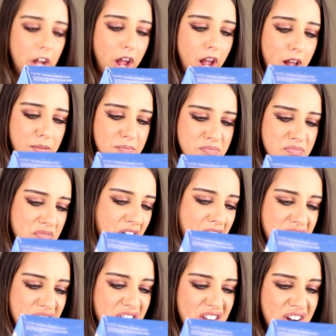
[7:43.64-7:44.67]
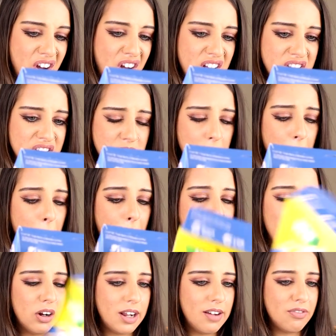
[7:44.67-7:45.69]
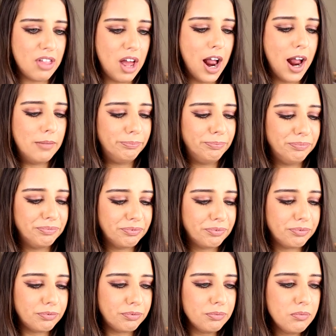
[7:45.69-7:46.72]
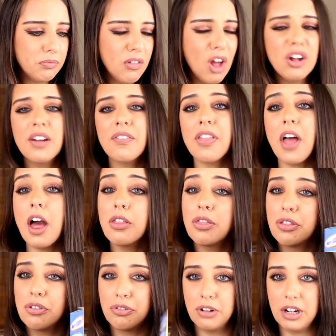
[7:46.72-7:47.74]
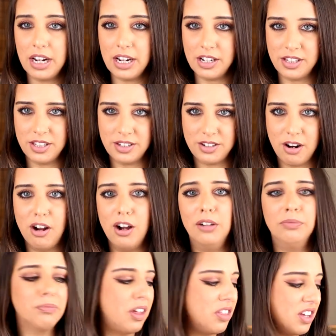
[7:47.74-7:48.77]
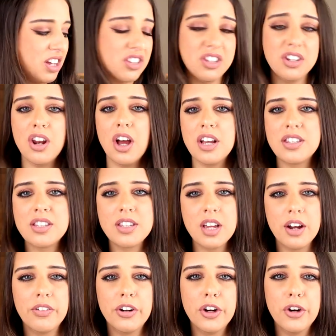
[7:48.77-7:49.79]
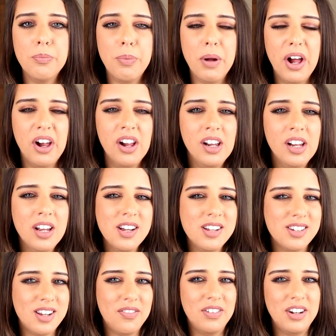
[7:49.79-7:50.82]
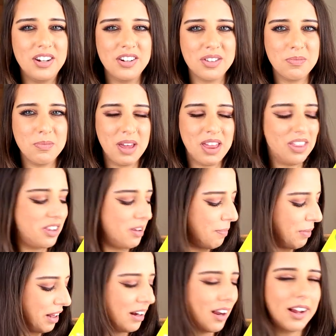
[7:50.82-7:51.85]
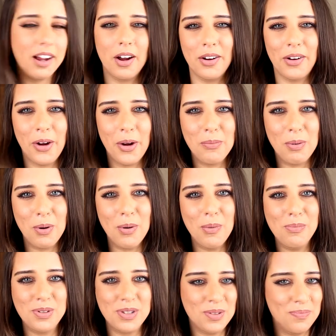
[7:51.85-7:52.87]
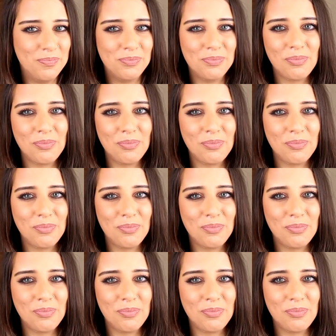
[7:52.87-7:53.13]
I think they're nice. I'll give that a 3-star. I think it's a nice cereal, but definitely doesn't beat something like Cocoa Pops.